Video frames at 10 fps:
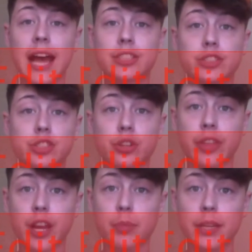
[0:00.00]
ask your
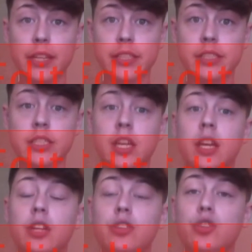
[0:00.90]
therapist
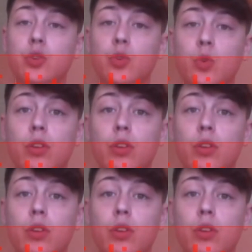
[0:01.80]
to